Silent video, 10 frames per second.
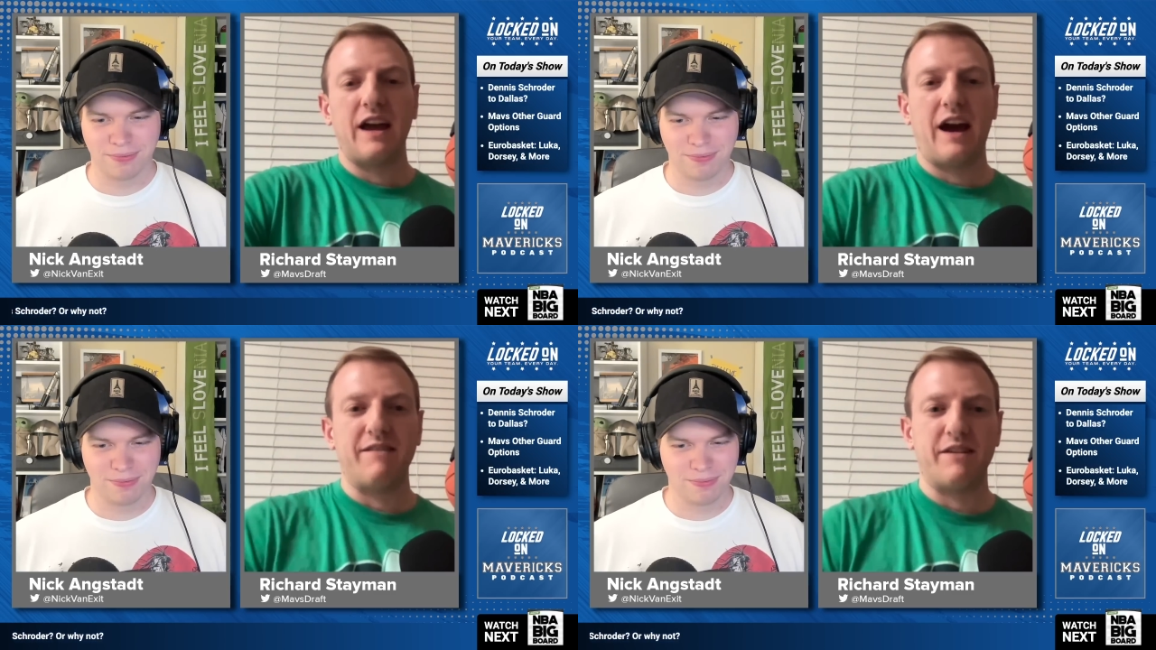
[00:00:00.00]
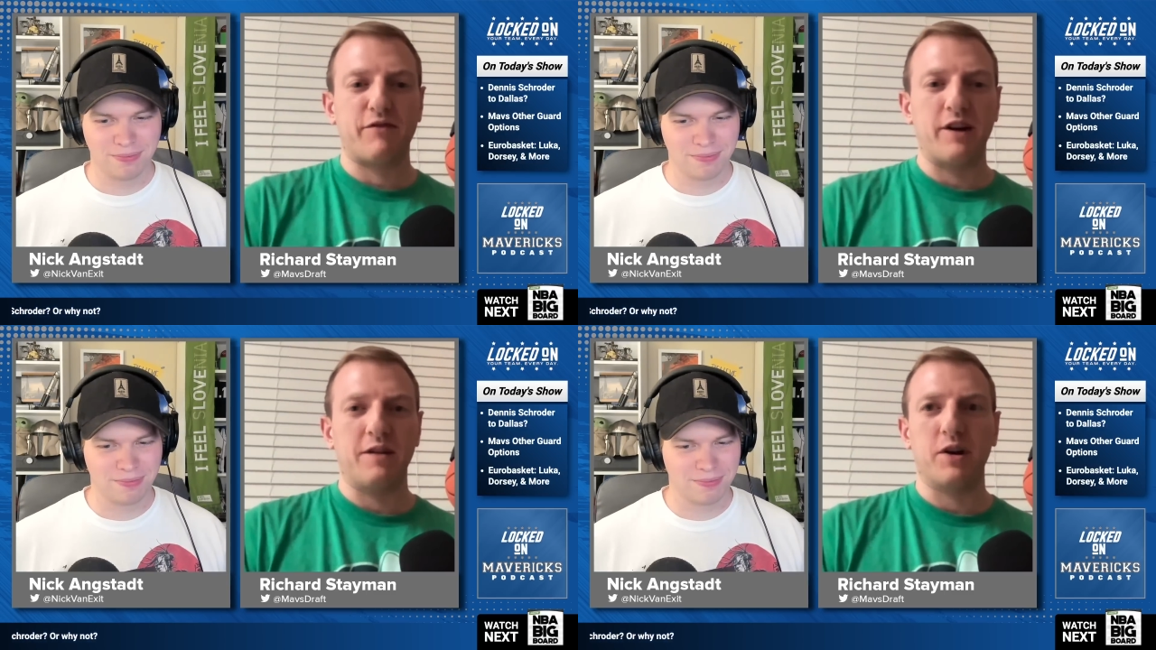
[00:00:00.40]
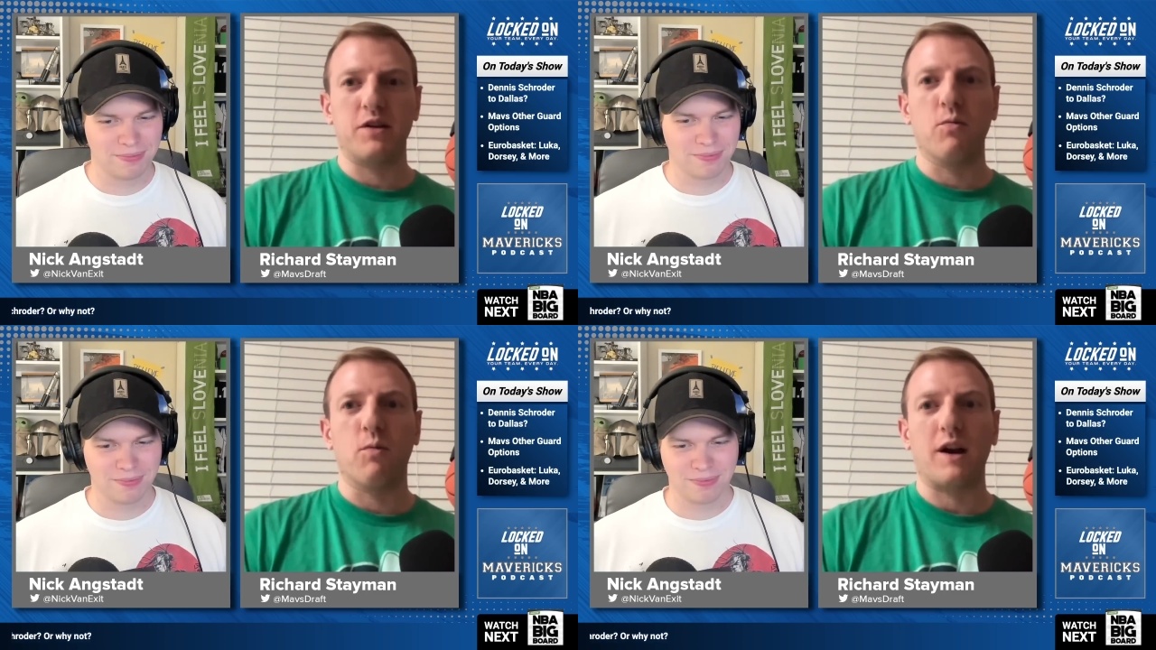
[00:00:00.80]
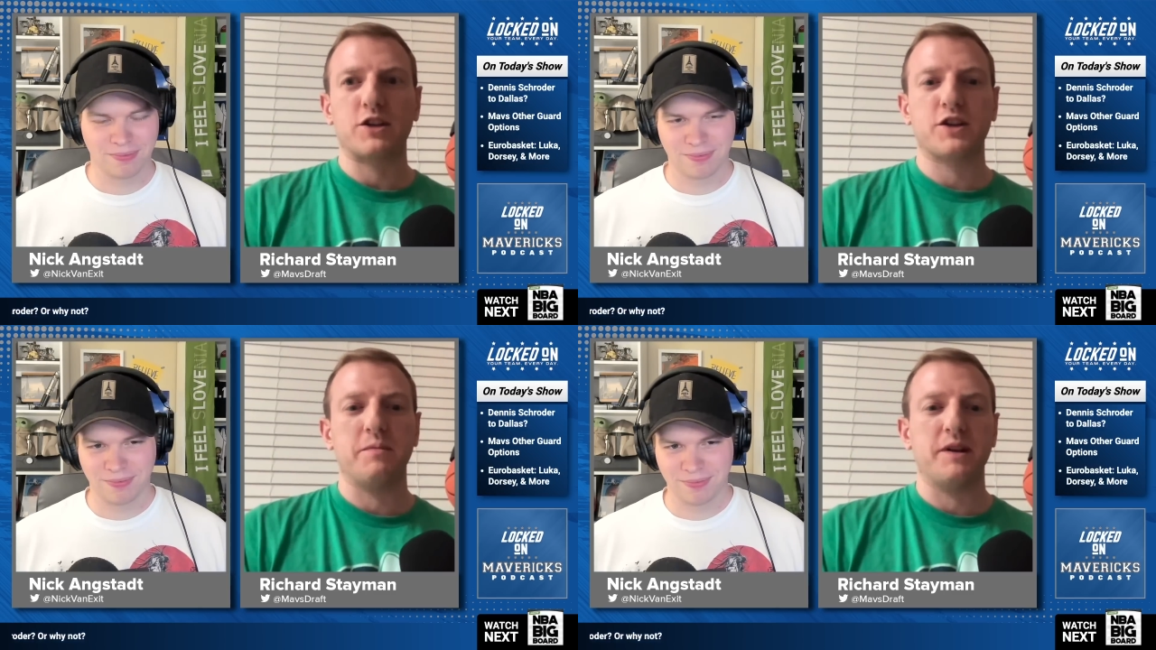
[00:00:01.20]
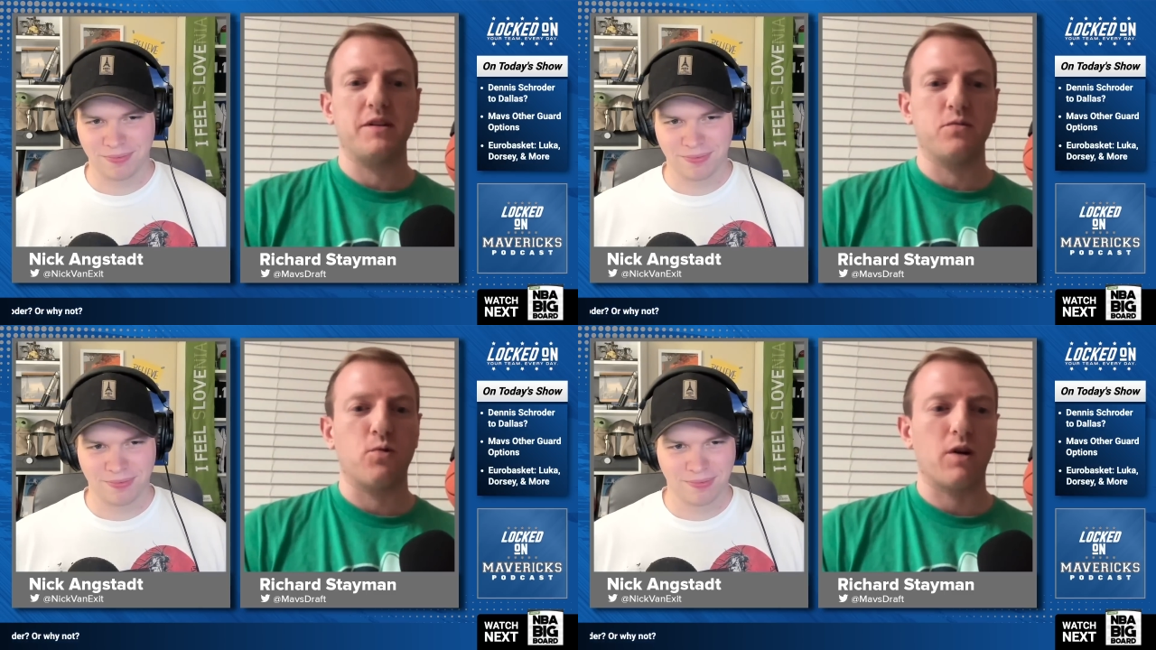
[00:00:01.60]
Speaker 1: I mean, for anybody who watched him
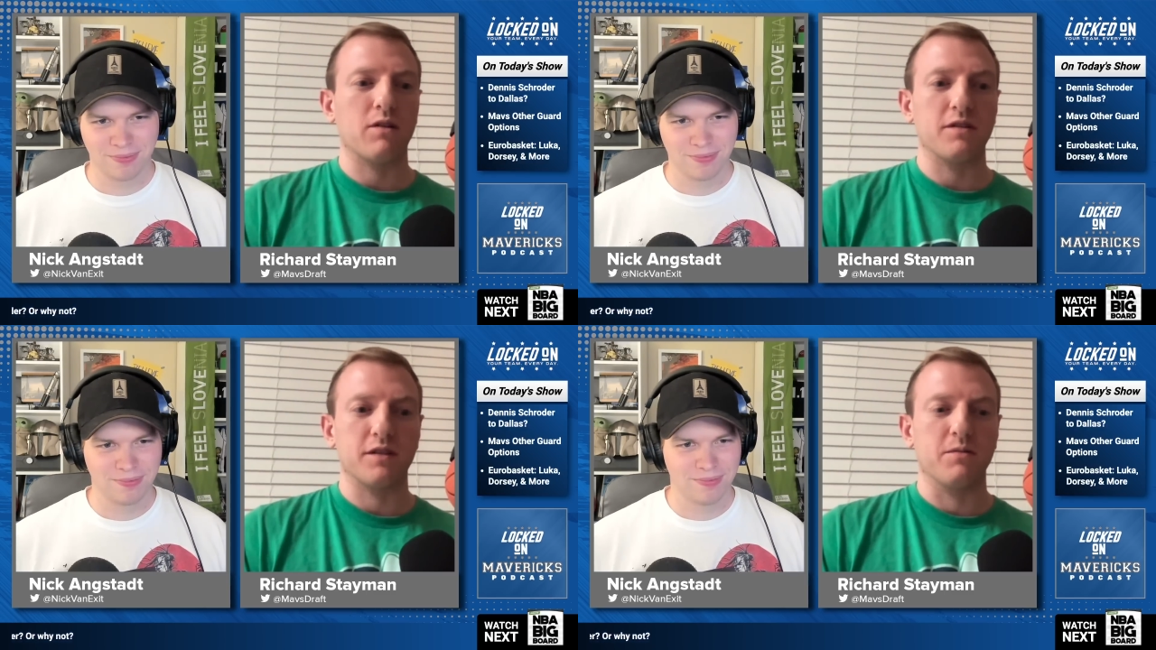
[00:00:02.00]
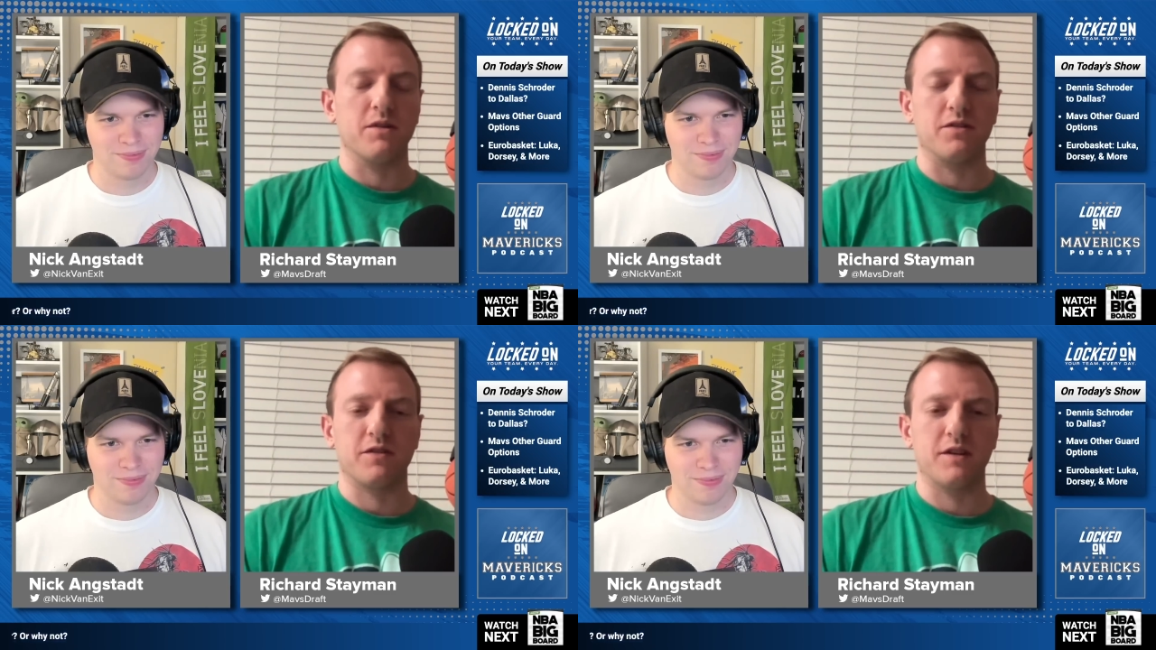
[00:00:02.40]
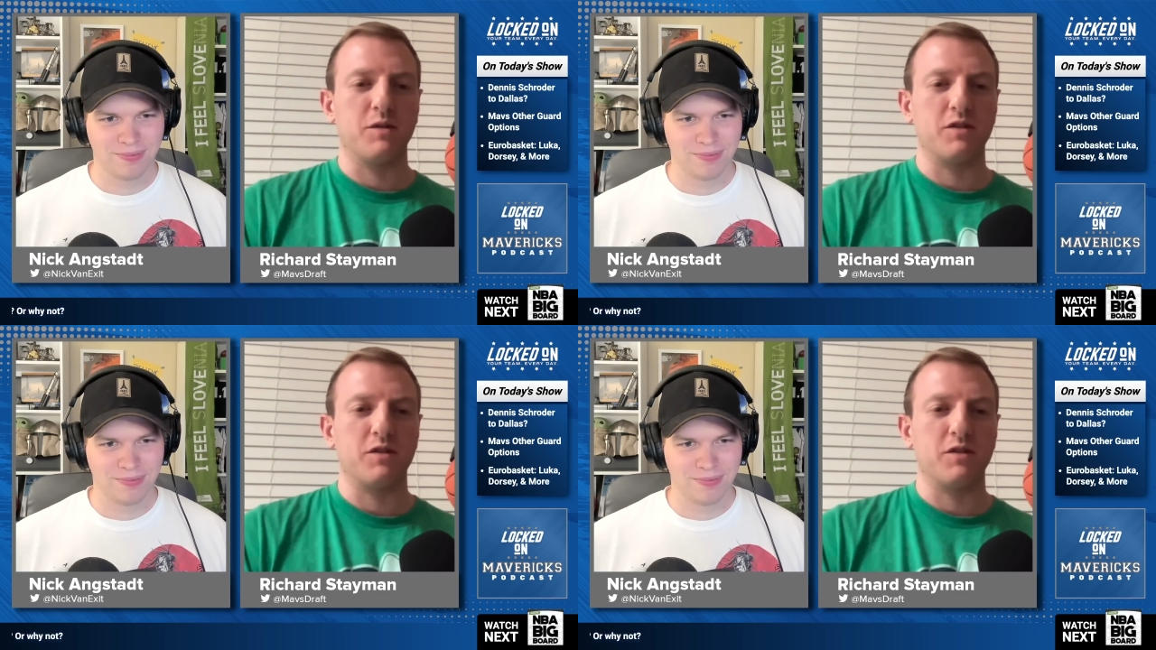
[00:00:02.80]
in New Orleans, it was it